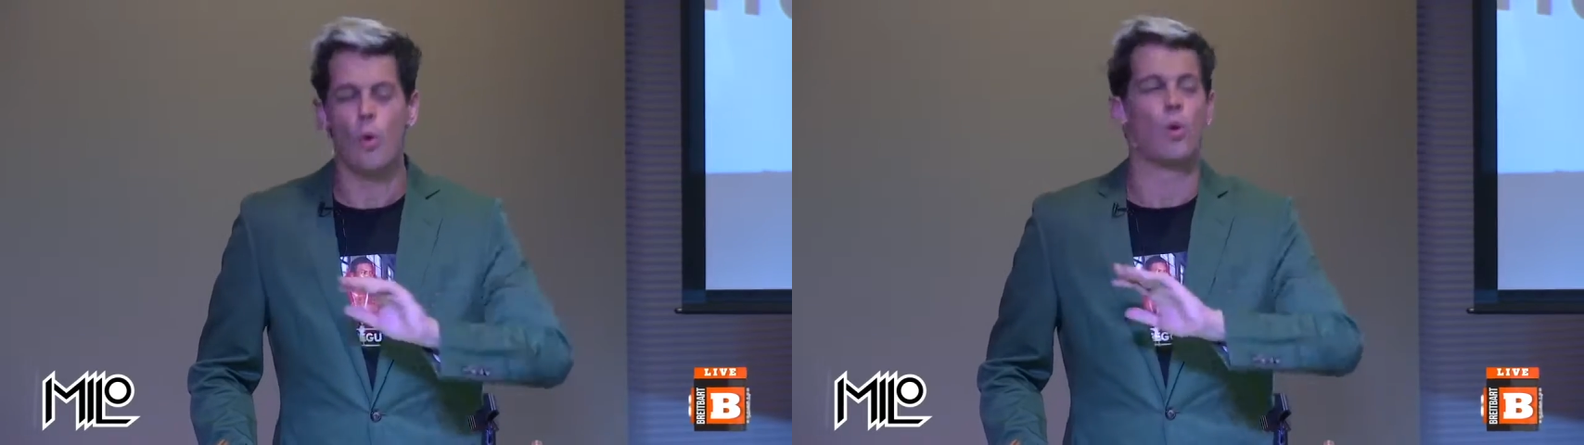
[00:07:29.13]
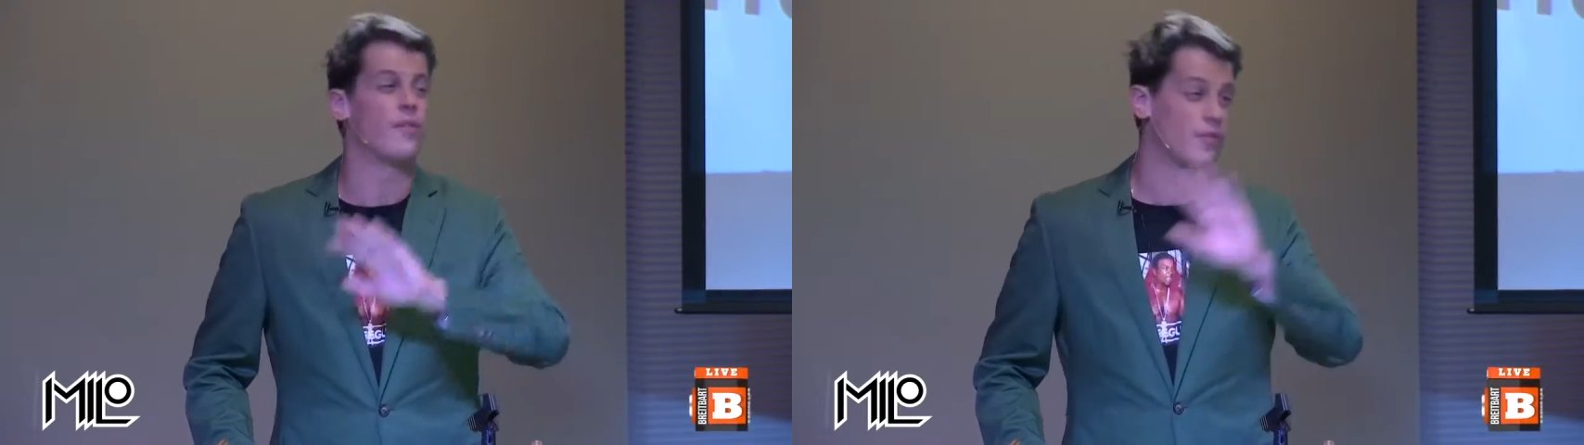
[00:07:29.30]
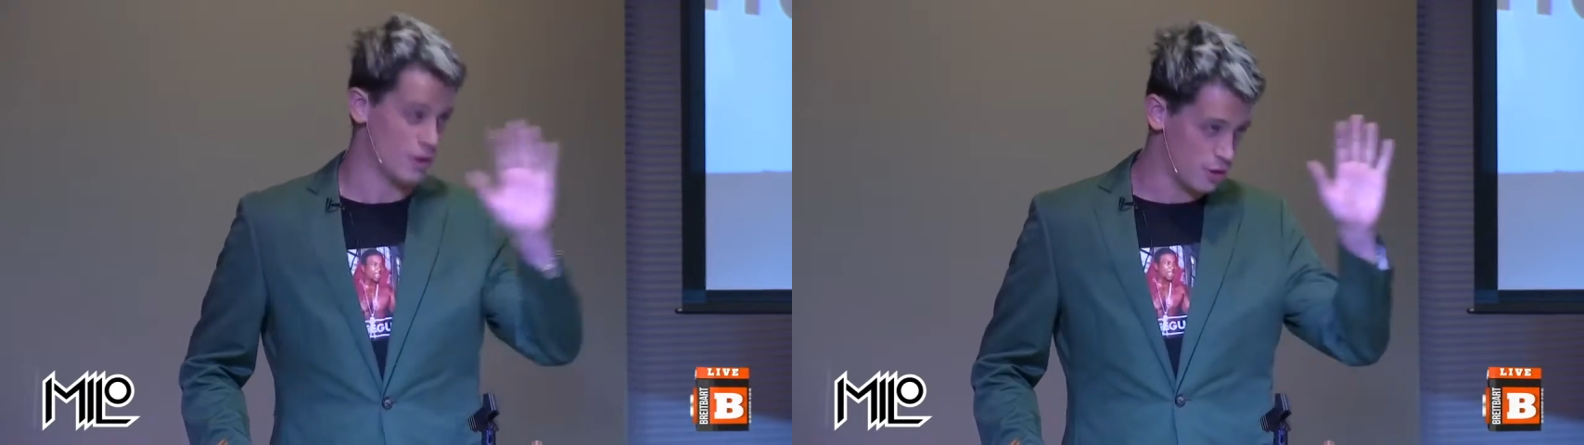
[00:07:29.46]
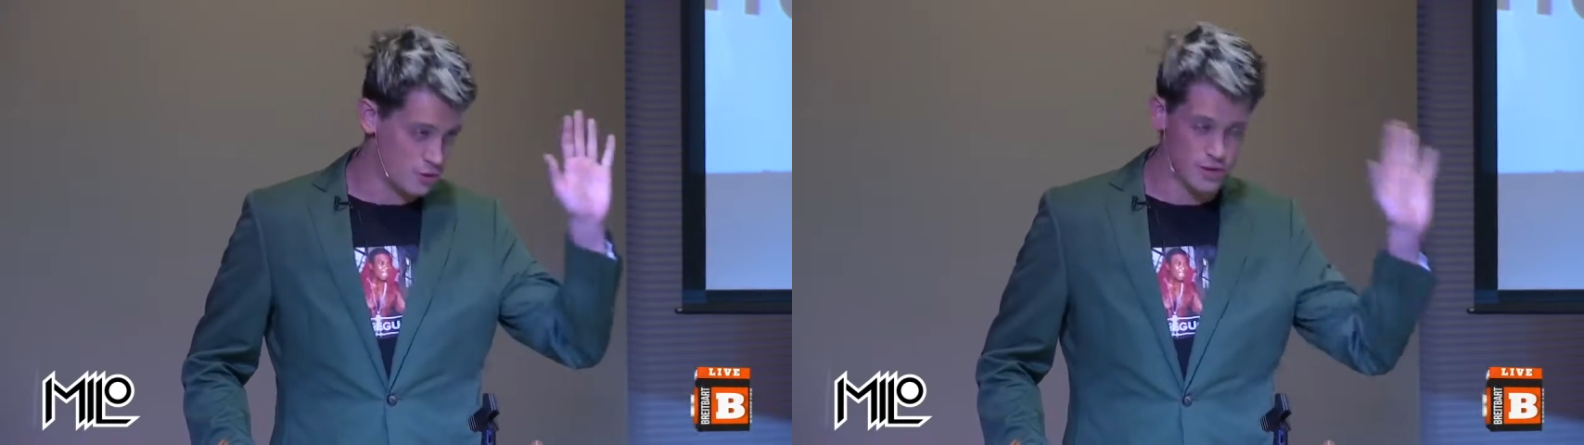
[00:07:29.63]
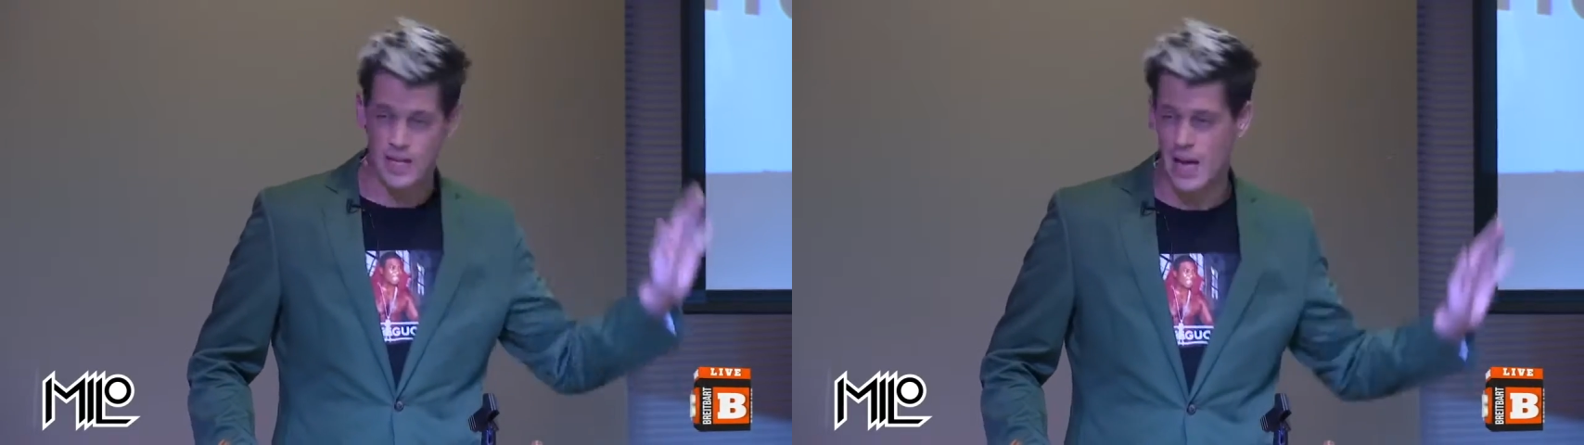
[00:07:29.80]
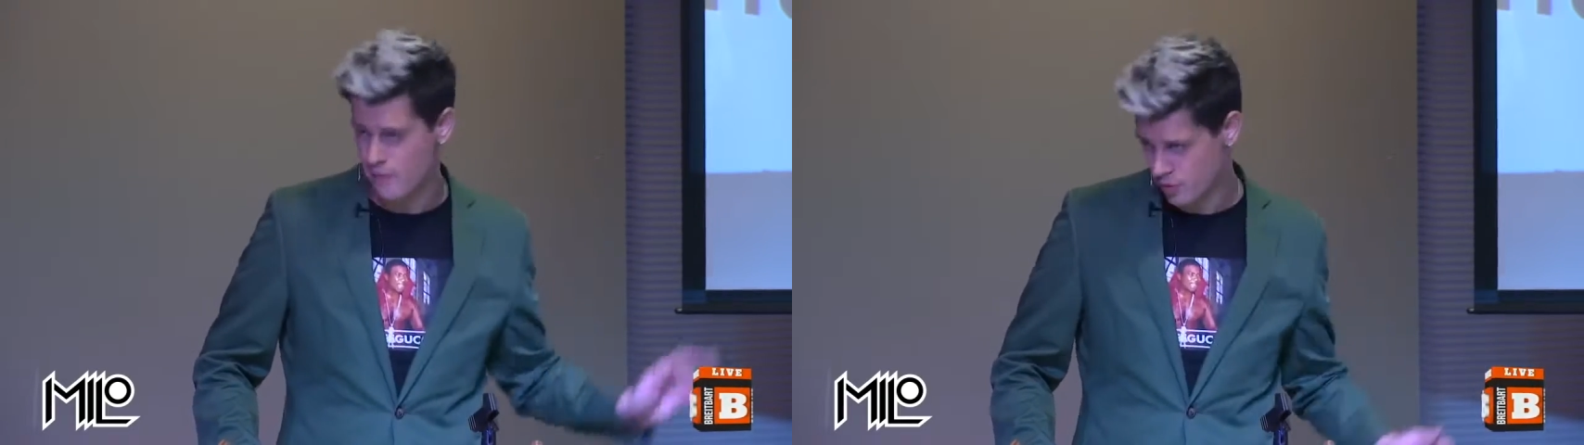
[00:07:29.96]
of your
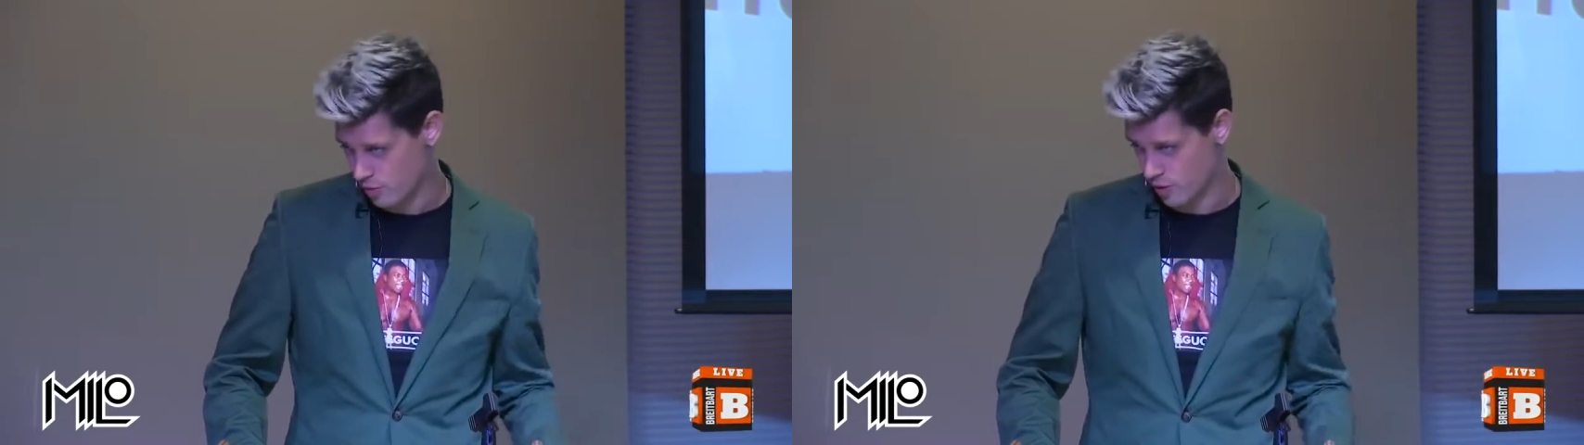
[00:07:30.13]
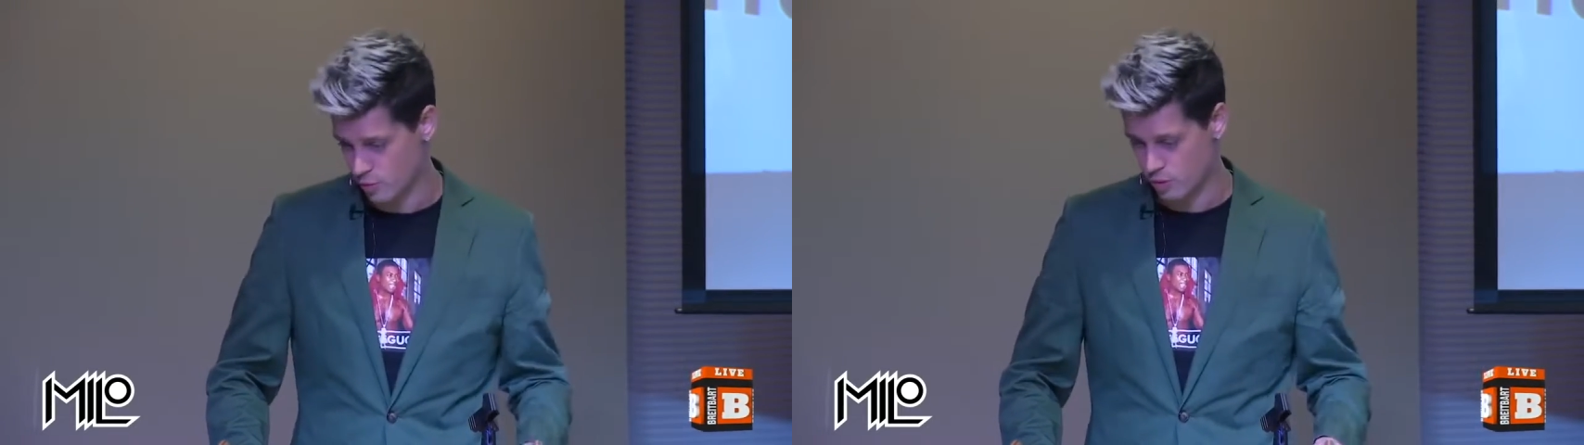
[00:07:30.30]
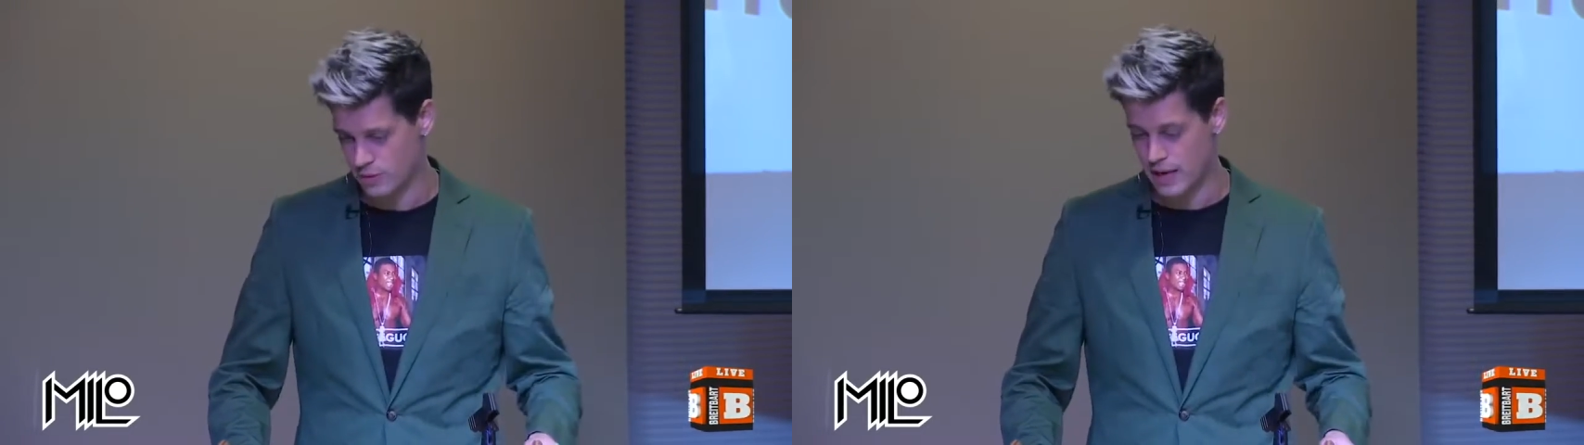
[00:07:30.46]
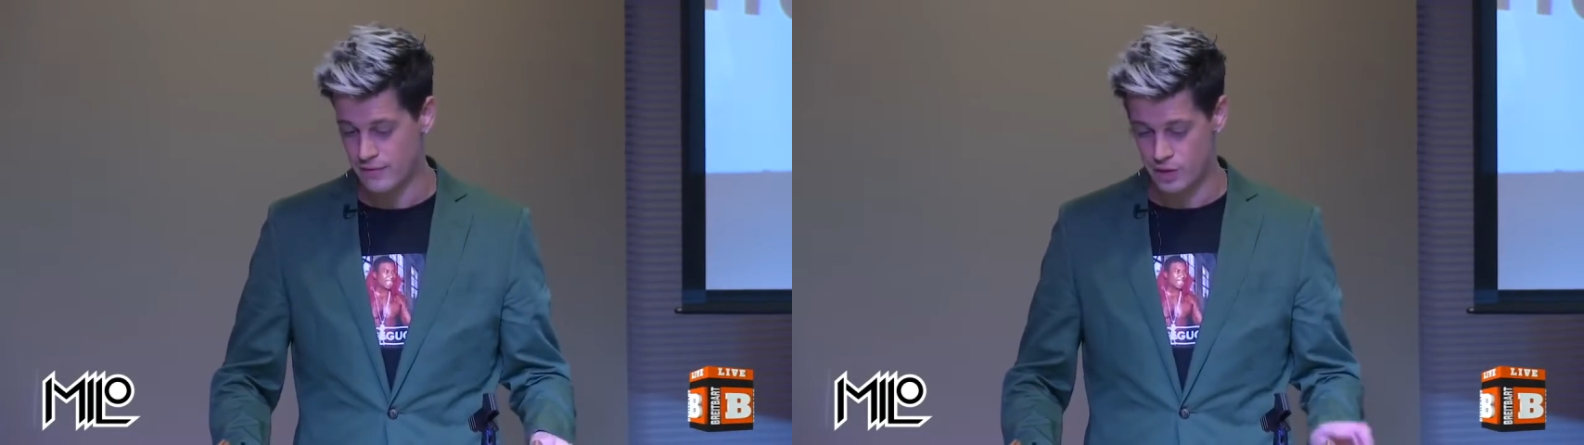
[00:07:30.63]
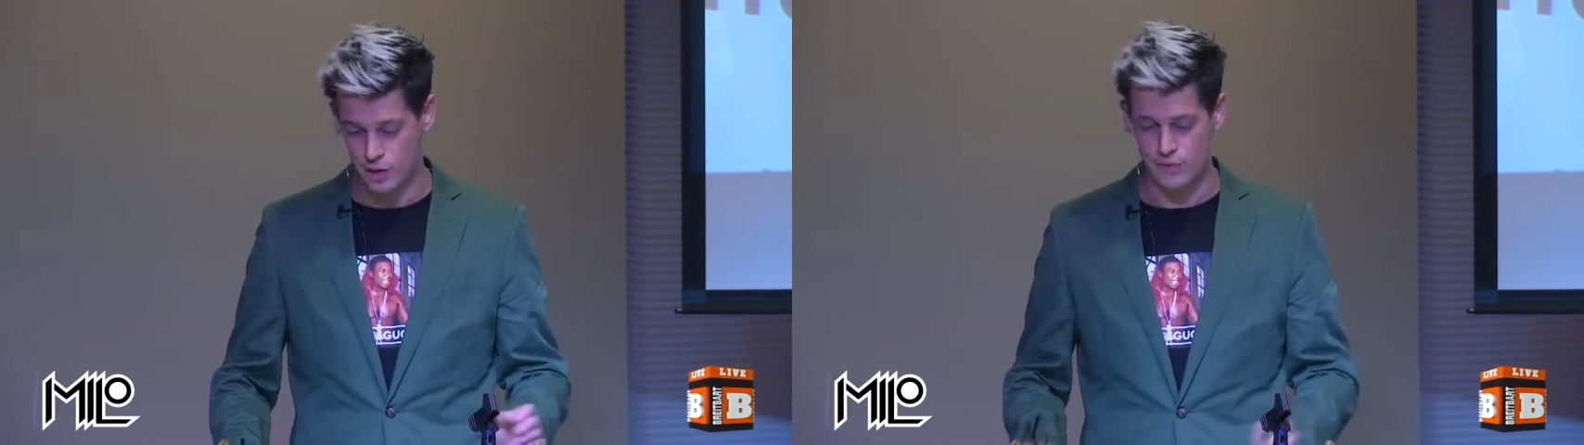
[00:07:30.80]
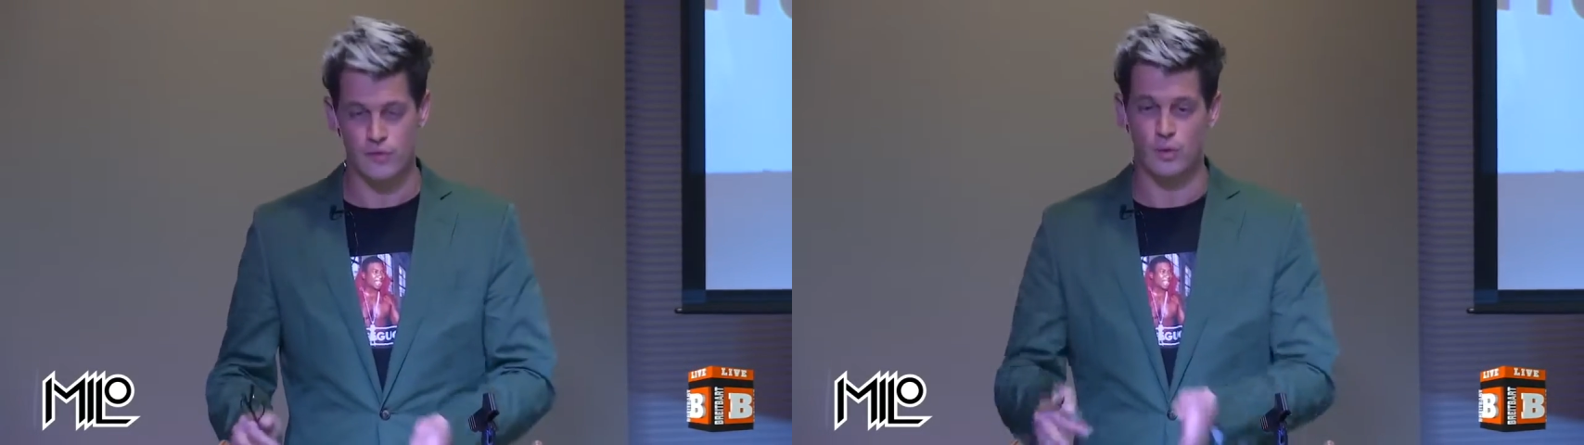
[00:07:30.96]
users everywhere in the world have
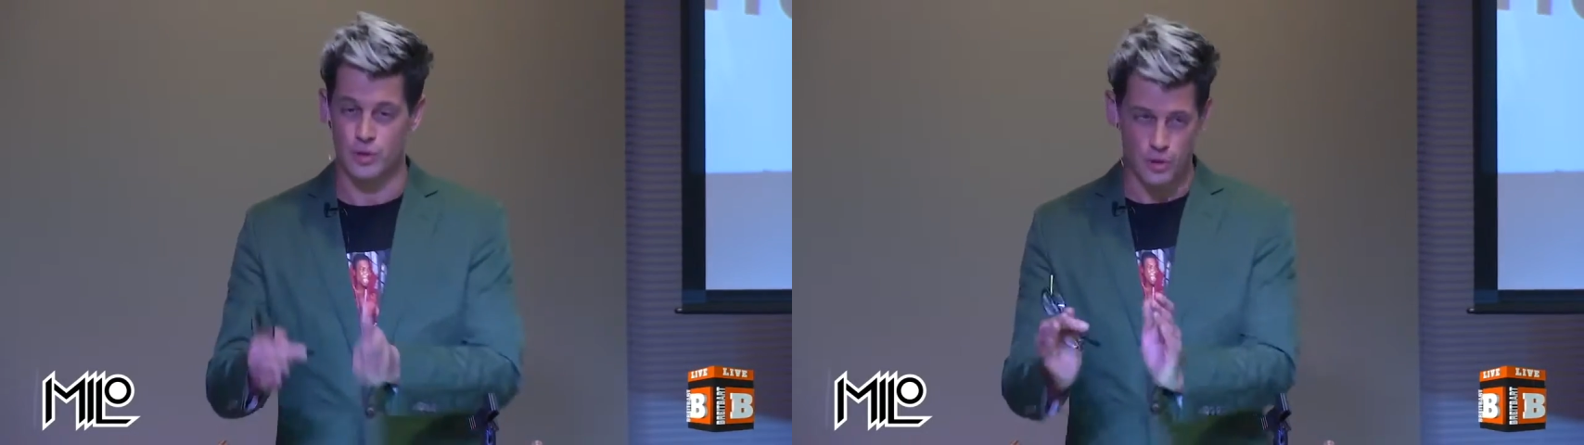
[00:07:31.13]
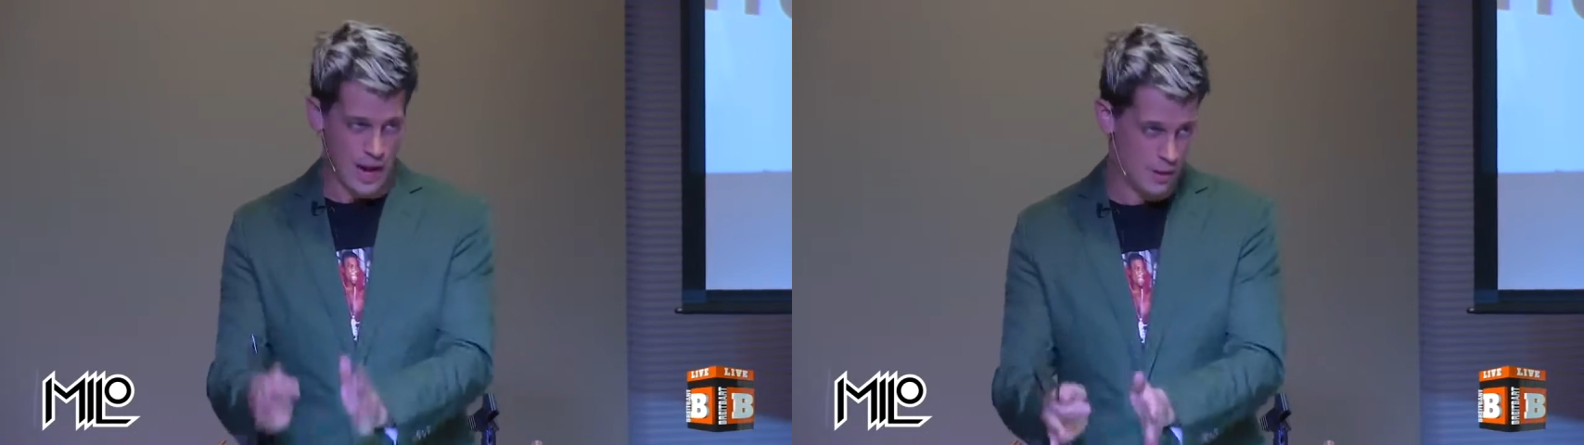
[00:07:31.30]
to conform to